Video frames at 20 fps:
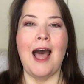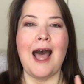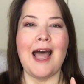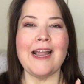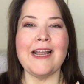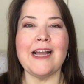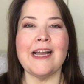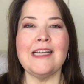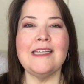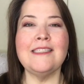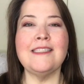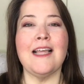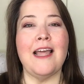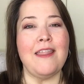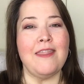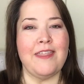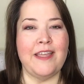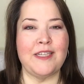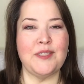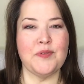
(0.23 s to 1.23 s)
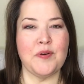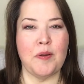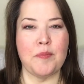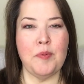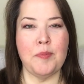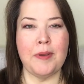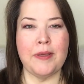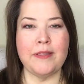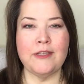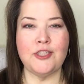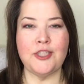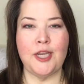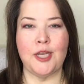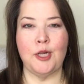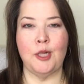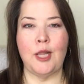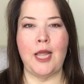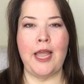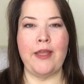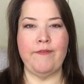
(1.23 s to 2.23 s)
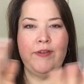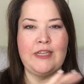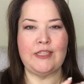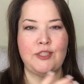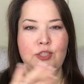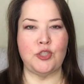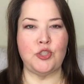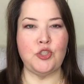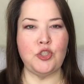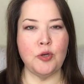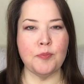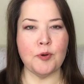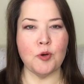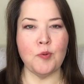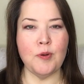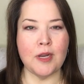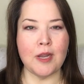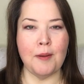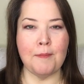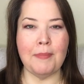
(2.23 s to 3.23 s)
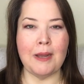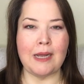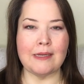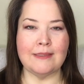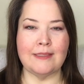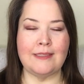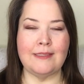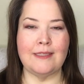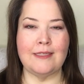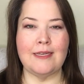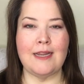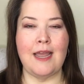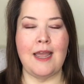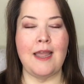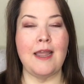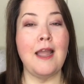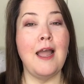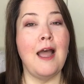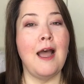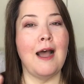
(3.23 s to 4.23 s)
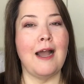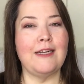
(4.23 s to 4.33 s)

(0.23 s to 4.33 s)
Hi guys, thanks for coming by the channel. I have a super quick unboxing today.